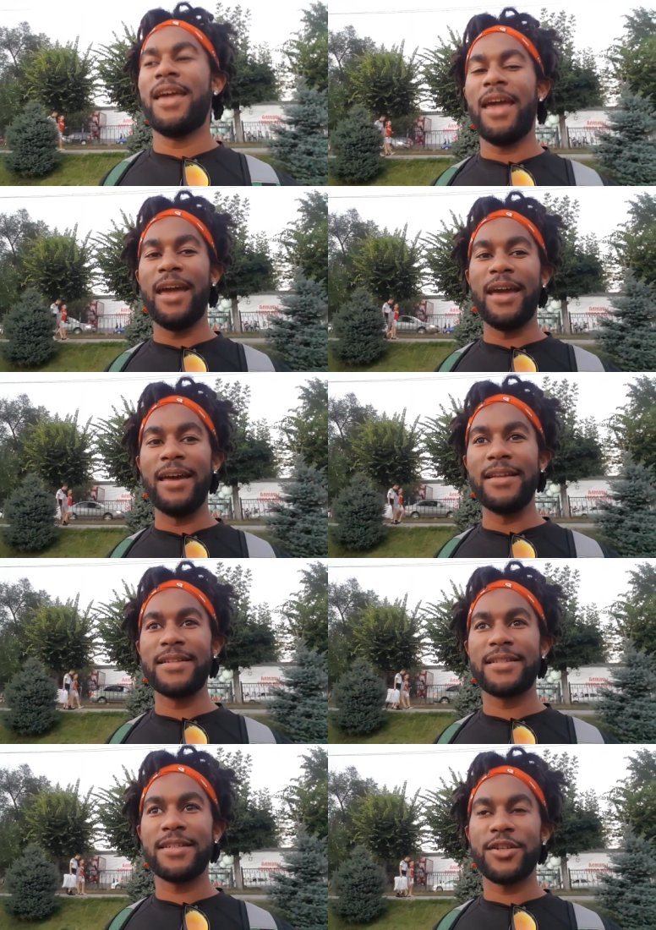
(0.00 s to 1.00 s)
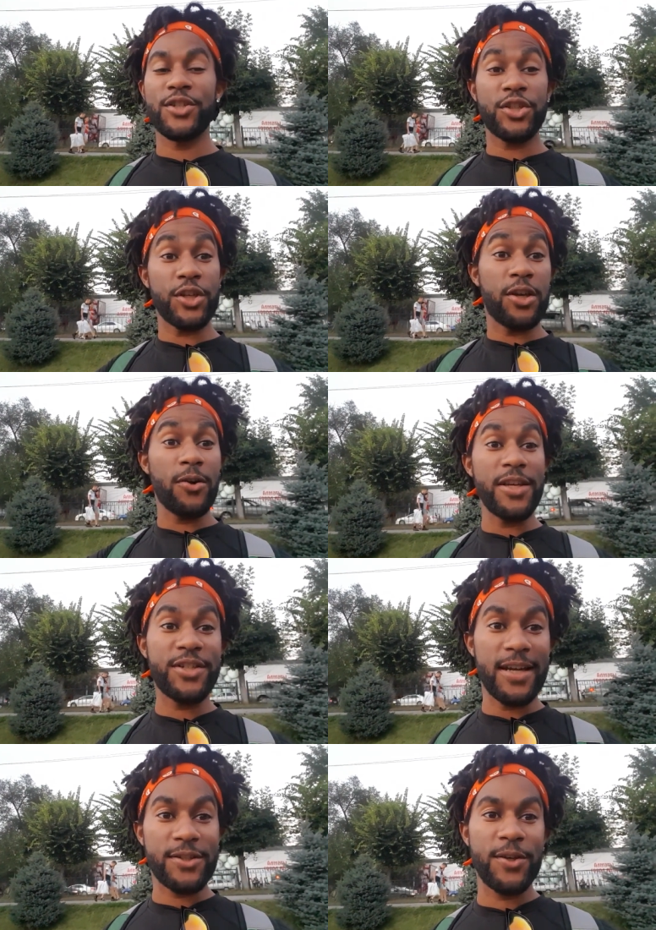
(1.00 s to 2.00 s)
And there's a security
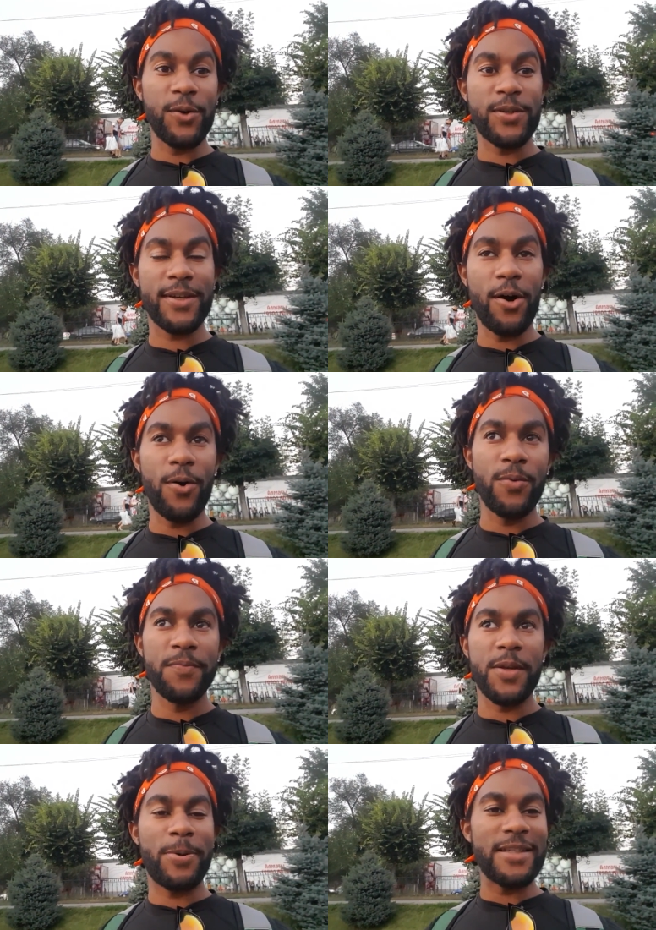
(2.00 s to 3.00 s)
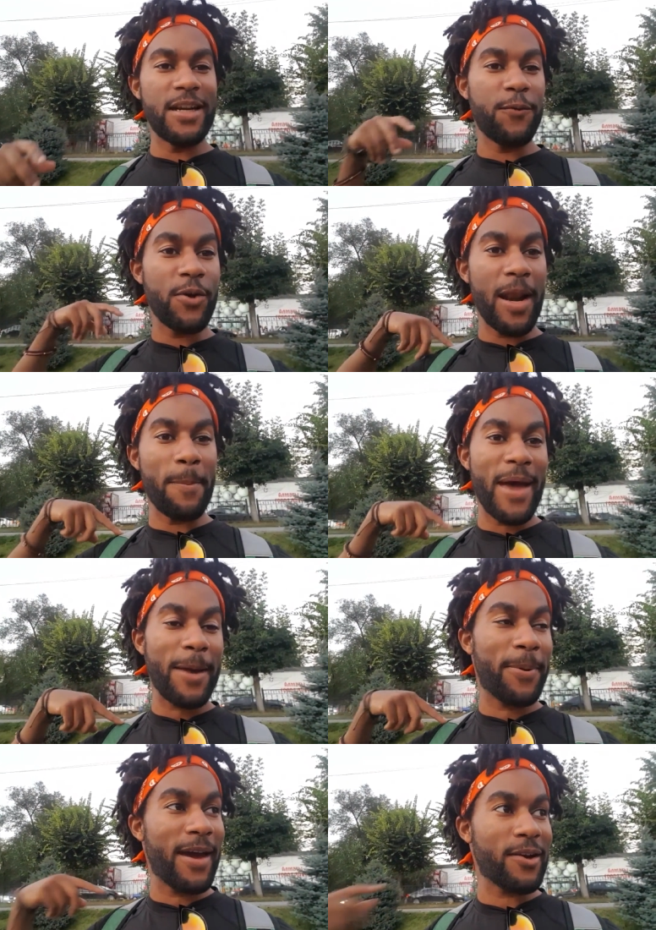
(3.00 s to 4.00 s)
check too. So depending if you got a
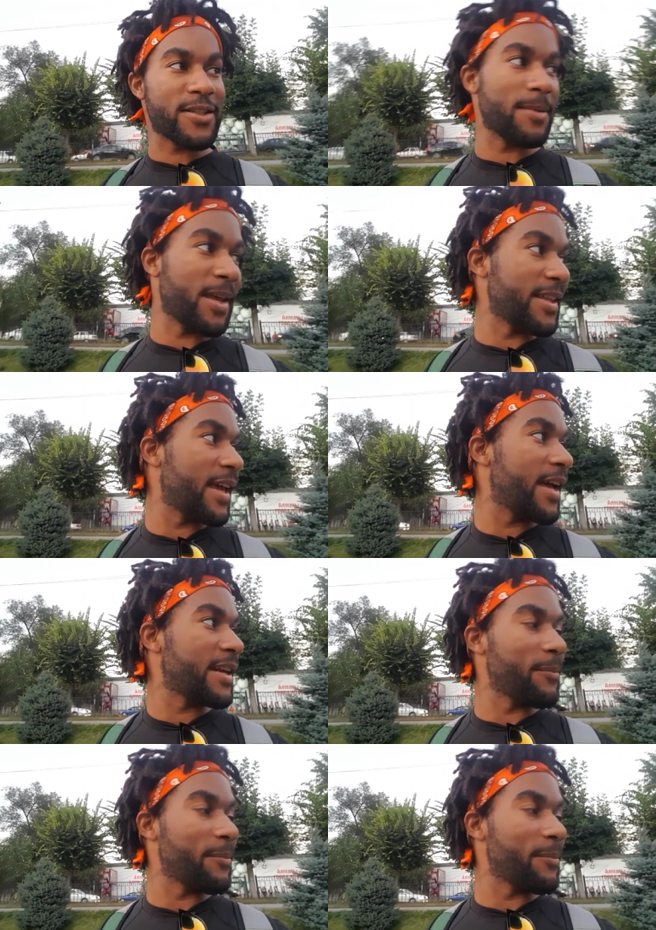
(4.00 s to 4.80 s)
backpack or something like that, they